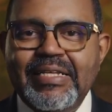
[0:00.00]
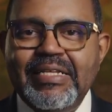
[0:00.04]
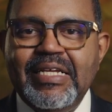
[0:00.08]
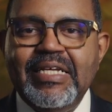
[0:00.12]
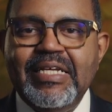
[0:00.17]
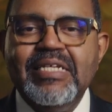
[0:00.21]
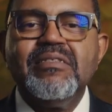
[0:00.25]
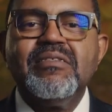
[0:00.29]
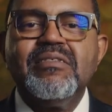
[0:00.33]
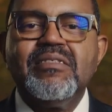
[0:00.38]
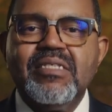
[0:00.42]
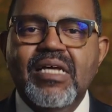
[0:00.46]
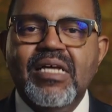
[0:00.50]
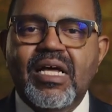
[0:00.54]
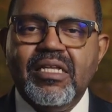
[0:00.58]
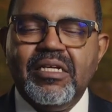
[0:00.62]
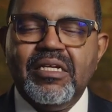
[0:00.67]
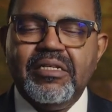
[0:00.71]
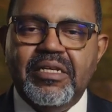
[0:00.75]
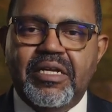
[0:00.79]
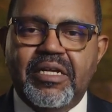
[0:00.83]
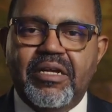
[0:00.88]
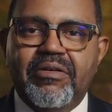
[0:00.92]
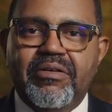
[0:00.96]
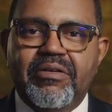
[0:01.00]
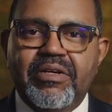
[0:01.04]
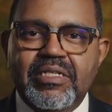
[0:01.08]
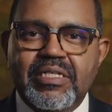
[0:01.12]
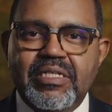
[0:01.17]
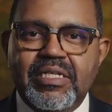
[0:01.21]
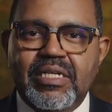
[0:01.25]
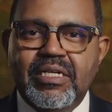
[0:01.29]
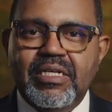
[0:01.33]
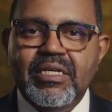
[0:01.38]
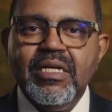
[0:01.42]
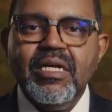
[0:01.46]
in
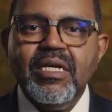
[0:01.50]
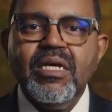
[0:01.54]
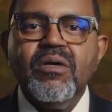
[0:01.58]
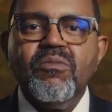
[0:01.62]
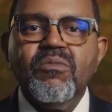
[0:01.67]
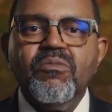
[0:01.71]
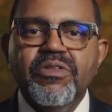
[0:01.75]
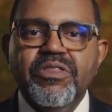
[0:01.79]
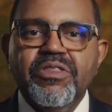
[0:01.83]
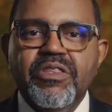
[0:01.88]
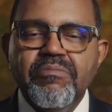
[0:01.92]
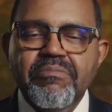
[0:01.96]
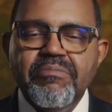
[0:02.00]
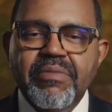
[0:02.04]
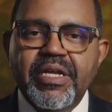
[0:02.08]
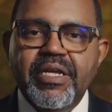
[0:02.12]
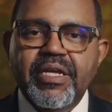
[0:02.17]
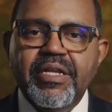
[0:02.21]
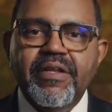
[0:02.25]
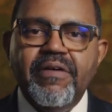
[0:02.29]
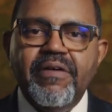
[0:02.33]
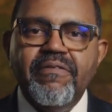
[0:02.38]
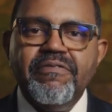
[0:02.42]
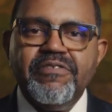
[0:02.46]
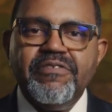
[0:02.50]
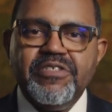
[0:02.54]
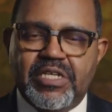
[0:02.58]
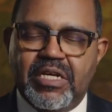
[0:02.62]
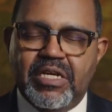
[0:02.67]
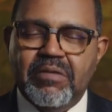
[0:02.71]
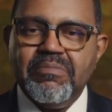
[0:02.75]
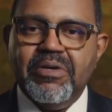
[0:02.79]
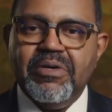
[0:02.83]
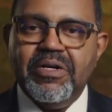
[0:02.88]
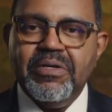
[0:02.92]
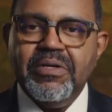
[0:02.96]
solidarity with the men of
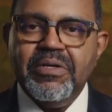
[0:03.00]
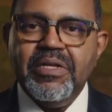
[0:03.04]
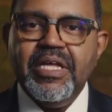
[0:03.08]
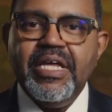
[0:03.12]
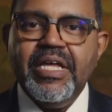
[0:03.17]
Sigma